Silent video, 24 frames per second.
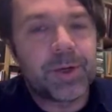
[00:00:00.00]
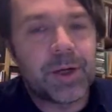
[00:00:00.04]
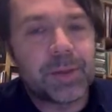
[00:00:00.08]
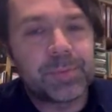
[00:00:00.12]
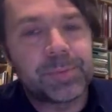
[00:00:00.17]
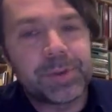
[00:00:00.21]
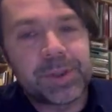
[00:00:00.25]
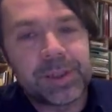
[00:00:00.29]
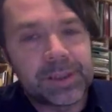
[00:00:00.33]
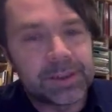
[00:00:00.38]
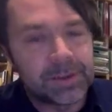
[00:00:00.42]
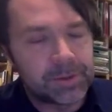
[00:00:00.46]
up
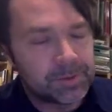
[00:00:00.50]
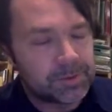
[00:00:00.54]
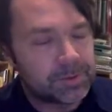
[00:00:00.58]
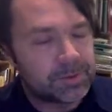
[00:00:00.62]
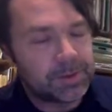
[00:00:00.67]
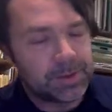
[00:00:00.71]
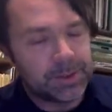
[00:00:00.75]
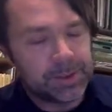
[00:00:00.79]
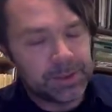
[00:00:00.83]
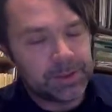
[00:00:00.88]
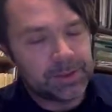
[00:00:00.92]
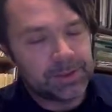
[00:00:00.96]
in
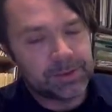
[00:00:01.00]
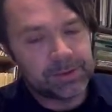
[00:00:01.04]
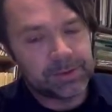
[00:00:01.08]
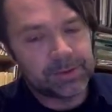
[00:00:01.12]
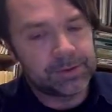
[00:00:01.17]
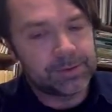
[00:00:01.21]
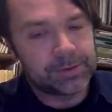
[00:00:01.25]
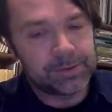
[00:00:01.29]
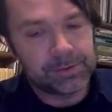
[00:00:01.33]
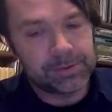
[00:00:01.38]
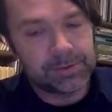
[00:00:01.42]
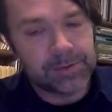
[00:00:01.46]

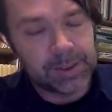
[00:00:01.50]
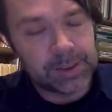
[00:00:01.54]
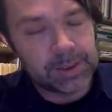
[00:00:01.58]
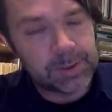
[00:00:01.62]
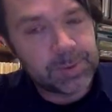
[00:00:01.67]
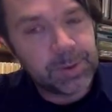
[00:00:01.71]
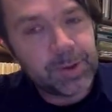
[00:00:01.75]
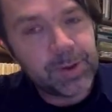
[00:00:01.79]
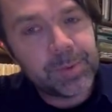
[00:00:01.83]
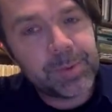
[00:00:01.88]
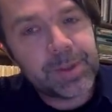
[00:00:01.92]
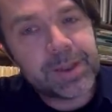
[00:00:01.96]

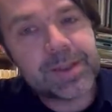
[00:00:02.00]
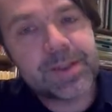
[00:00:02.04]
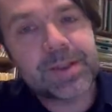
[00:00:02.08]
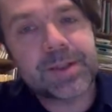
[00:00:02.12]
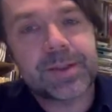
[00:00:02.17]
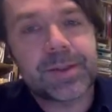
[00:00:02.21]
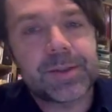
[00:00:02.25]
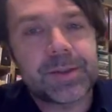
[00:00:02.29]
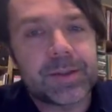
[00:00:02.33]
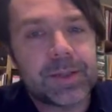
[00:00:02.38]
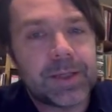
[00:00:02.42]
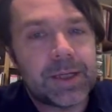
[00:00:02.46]

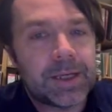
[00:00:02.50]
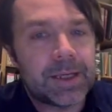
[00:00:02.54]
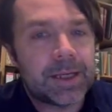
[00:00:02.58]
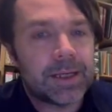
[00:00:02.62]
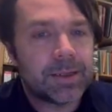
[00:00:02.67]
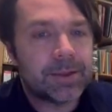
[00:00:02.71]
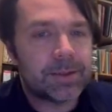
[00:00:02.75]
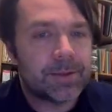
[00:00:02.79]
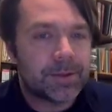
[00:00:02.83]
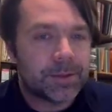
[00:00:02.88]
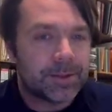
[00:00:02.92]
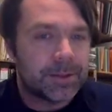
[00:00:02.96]
experiments,
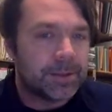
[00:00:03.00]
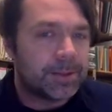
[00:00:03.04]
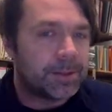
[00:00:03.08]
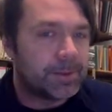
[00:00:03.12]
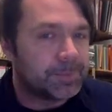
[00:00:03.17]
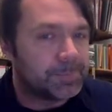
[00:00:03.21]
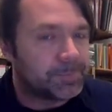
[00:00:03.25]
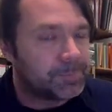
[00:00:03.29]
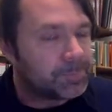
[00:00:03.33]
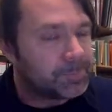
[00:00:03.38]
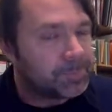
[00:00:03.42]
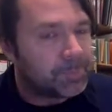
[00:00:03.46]
and
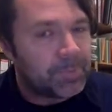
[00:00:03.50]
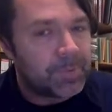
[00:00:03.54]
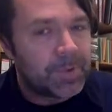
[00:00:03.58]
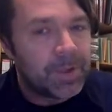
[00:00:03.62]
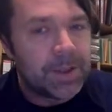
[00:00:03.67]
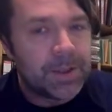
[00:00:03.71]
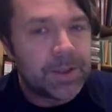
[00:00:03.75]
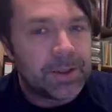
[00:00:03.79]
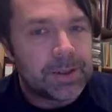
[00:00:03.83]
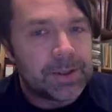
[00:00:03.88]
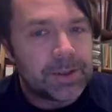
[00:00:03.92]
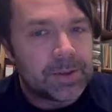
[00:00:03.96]

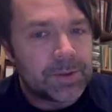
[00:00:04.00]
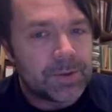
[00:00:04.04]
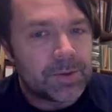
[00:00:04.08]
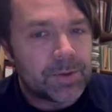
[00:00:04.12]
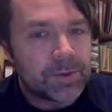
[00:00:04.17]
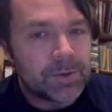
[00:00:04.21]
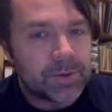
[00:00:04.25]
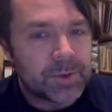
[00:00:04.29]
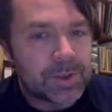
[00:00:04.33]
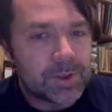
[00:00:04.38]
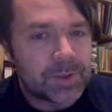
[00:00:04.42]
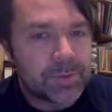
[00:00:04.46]
so
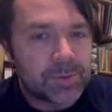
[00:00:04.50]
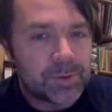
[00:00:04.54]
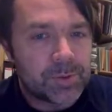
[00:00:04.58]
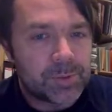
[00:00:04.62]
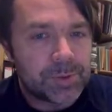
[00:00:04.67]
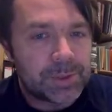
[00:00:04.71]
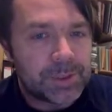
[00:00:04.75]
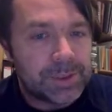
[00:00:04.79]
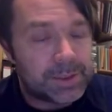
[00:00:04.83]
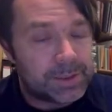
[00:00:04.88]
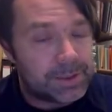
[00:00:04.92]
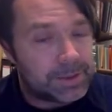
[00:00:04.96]
this will
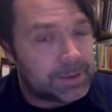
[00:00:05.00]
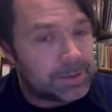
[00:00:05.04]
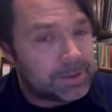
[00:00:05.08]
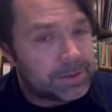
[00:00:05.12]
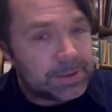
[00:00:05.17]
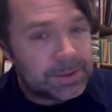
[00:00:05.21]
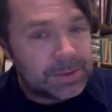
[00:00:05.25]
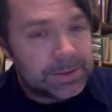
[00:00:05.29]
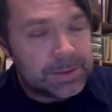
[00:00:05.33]
be